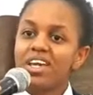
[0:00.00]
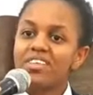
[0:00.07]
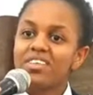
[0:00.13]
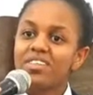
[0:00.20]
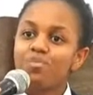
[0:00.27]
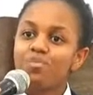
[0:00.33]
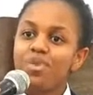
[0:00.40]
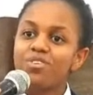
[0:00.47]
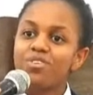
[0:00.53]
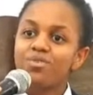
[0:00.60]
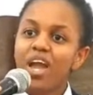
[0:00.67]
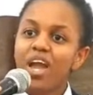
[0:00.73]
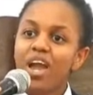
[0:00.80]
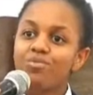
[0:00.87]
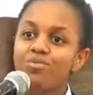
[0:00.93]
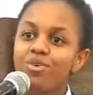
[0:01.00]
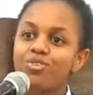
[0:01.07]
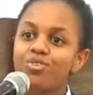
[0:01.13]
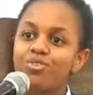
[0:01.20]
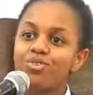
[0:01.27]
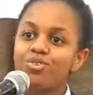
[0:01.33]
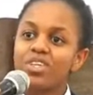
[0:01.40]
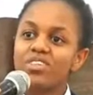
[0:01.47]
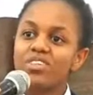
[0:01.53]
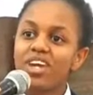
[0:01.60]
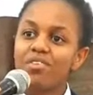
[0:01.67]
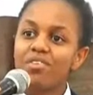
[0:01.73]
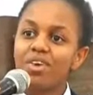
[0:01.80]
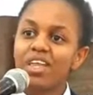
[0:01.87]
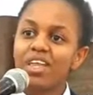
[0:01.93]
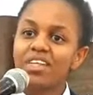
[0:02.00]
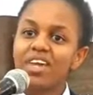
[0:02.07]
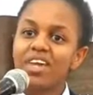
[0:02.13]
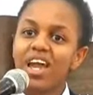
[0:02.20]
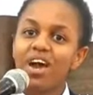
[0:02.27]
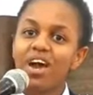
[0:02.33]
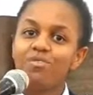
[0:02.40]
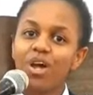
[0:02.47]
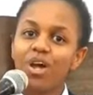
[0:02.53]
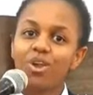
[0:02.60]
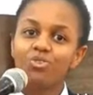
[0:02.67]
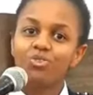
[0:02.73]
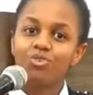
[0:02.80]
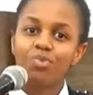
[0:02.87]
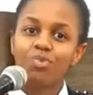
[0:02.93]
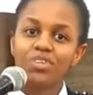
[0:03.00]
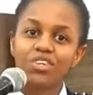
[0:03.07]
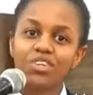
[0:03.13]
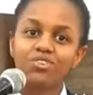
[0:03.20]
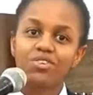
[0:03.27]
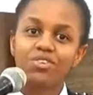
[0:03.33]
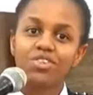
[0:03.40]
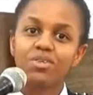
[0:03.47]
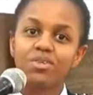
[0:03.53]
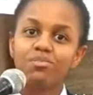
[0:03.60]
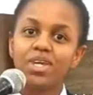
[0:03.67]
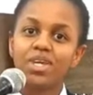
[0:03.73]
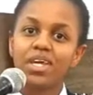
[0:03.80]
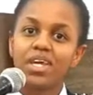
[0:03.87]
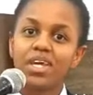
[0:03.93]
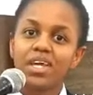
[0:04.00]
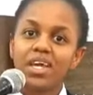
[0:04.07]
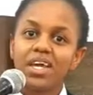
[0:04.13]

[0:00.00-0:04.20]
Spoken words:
It's a place where I have got to discover that I have a lot of potentials in me.